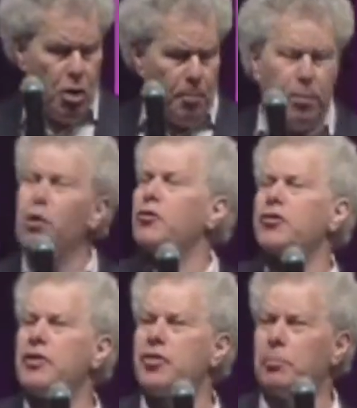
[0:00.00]

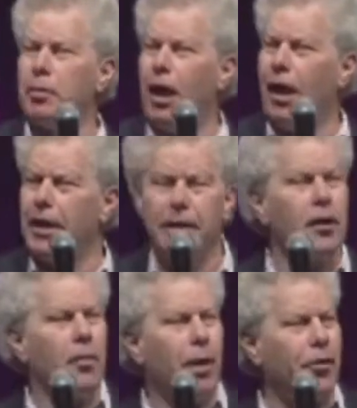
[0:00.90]
personally supplied
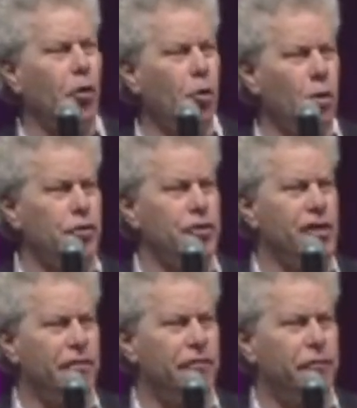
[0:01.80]
by the horses
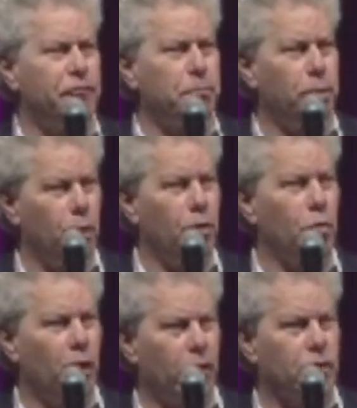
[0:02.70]
that pull the
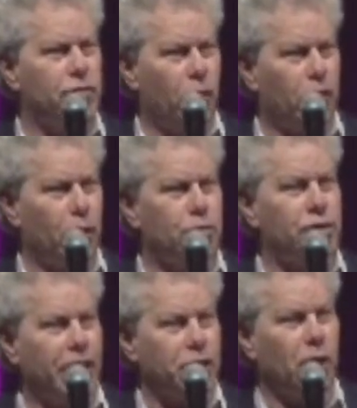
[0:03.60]
Wells Fargo
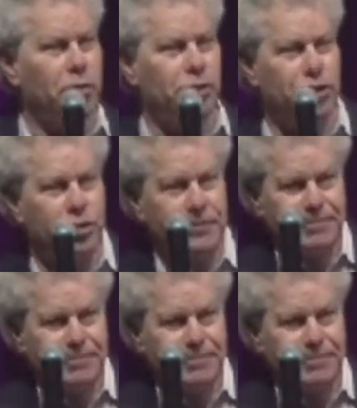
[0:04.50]
stagecoach.